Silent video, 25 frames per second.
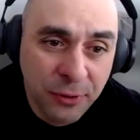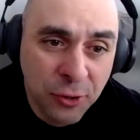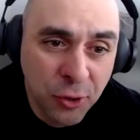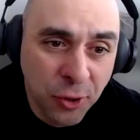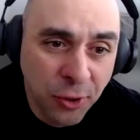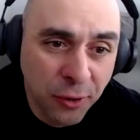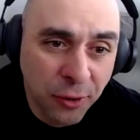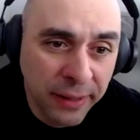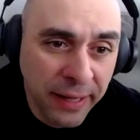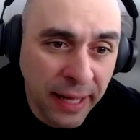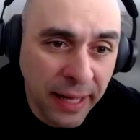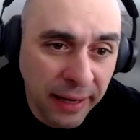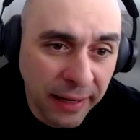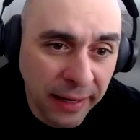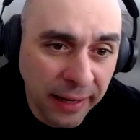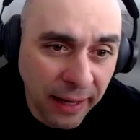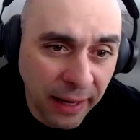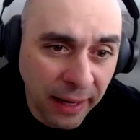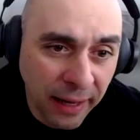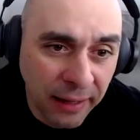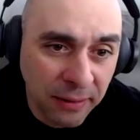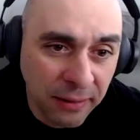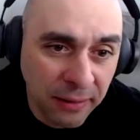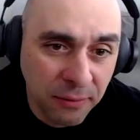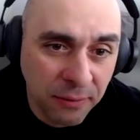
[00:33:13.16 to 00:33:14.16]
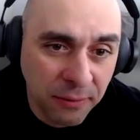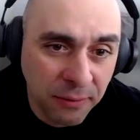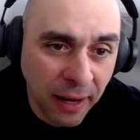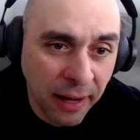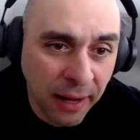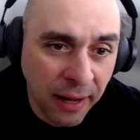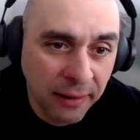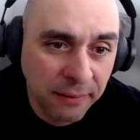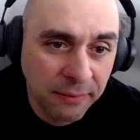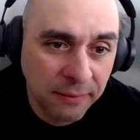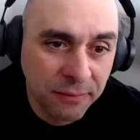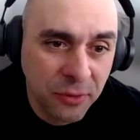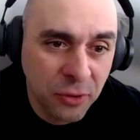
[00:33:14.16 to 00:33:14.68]
join NetAcad,
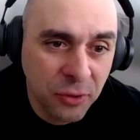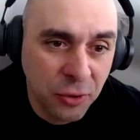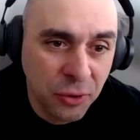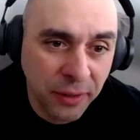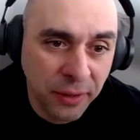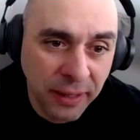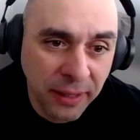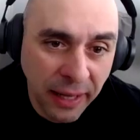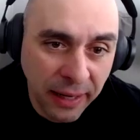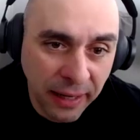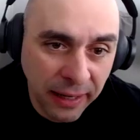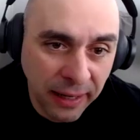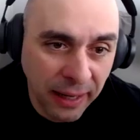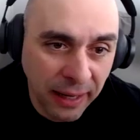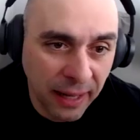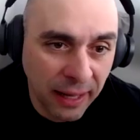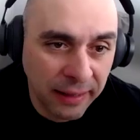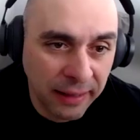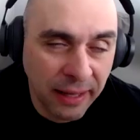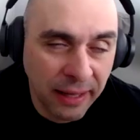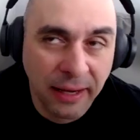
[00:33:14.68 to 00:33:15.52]
right? Join NetAcad.